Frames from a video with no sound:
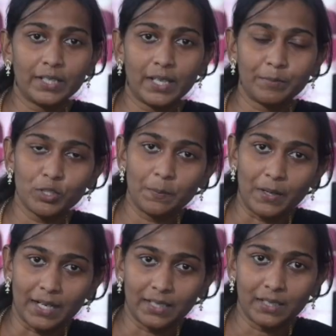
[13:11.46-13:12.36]
it came to the
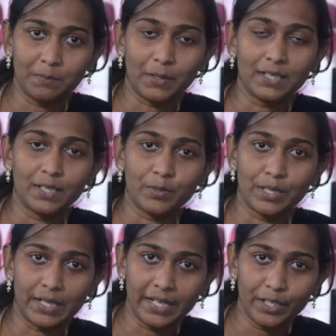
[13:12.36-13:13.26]
practical part, there
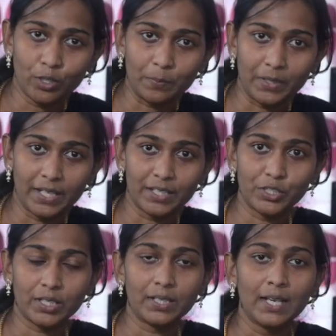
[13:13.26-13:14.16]
was reading
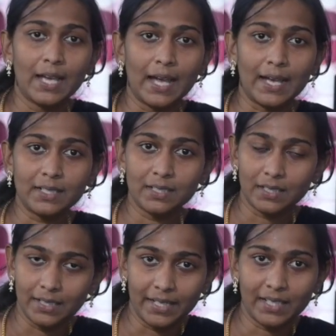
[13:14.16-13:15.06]
comprehension and
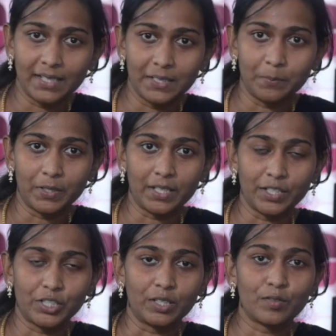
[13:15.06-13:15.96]
data
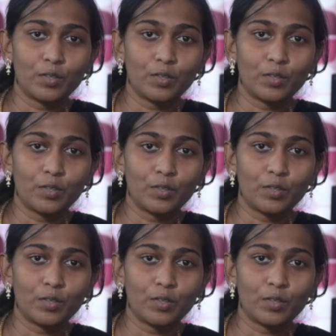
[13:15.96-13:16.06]
interpretation.